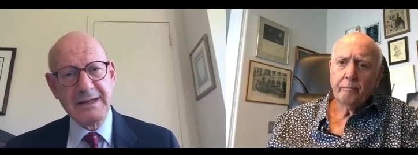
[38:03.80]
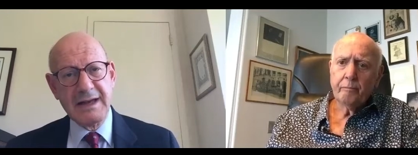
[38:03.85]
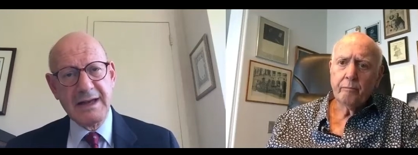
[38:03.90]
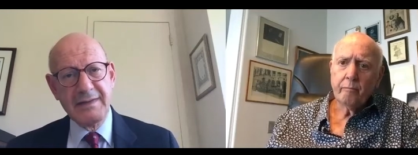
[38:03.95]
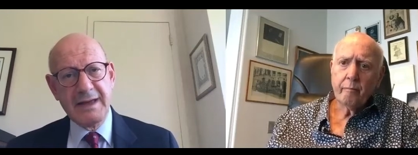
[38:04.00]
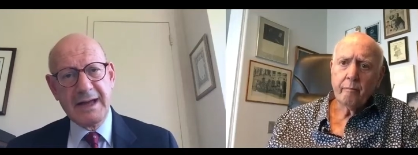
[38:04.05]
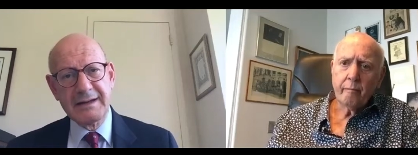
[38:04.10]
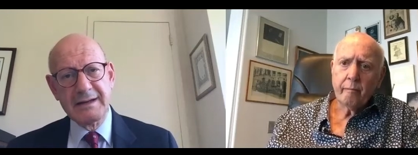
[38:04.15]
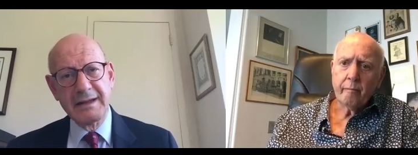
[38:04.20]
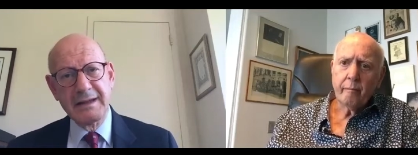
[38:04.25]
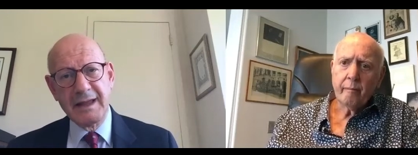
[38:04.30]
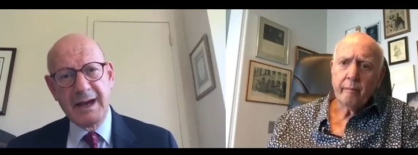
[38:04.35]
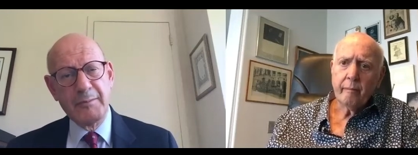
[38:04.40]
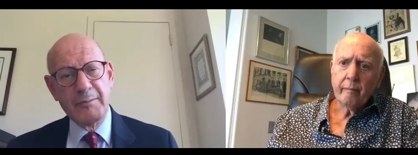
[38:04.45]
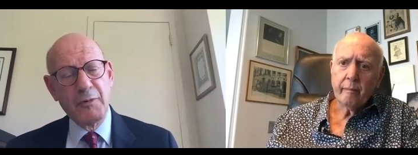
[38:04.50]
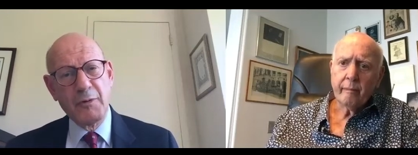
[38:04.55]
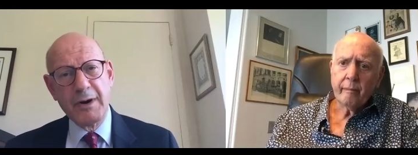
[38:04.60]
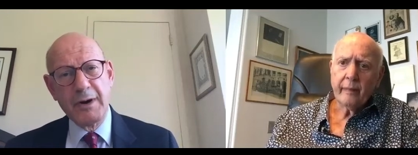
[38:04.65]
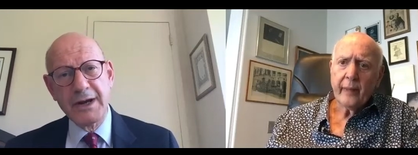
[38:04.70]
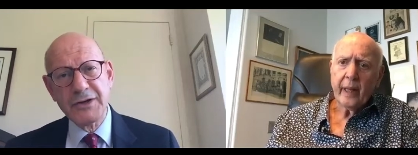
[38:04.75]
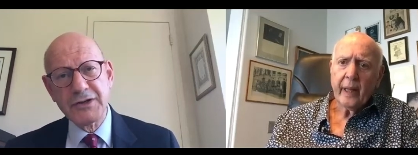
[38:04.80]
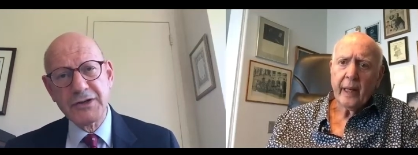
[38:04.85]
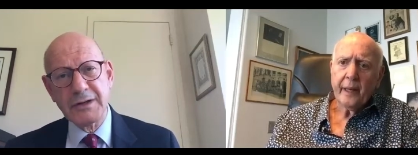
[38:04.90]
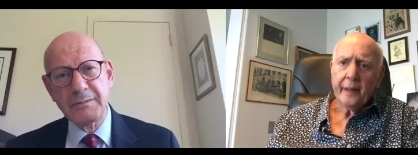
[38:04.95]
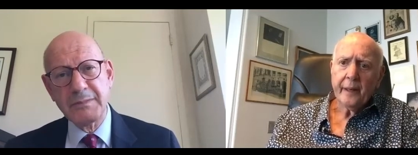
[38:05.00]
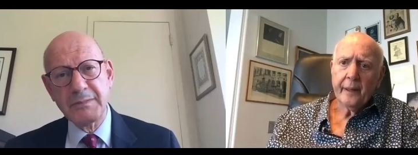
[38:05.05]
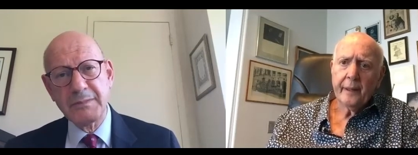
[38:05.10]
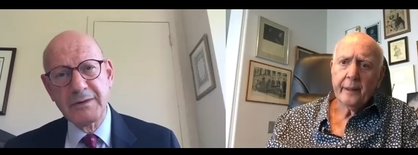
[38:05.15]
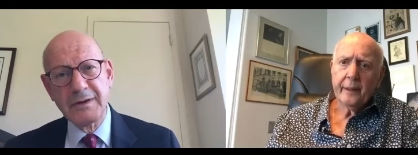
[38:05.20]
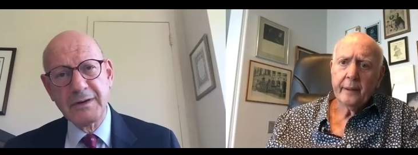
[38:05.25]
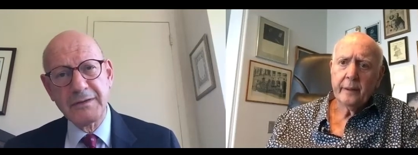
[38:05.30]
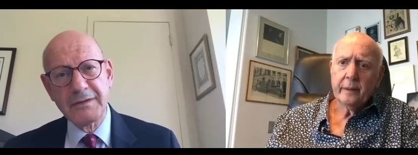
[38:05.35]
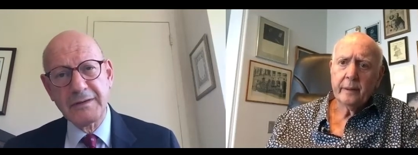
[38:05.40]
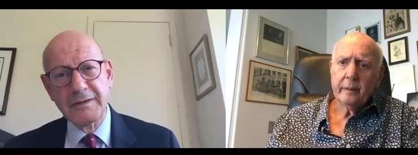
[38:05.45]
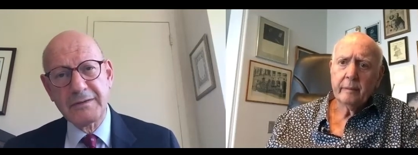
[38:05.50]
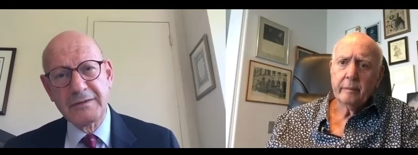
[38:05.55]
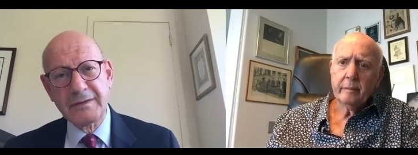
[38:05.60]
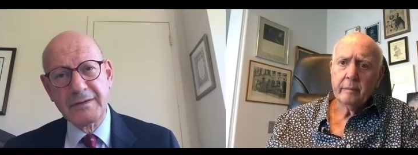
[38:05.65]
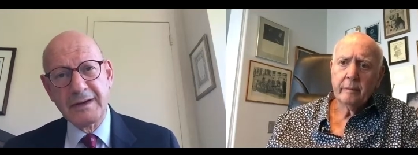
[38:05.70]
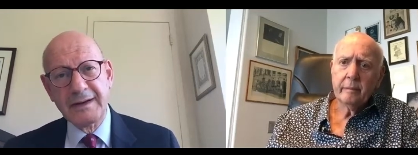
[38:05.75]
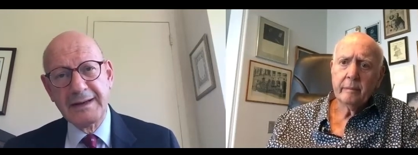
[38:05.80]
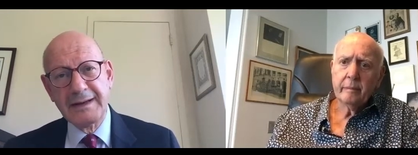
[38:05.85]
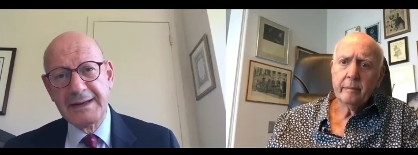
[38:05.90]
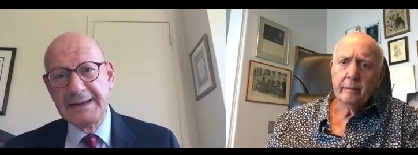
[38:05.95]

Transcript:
Speaker 1: and that collaboration? Because it's, uh,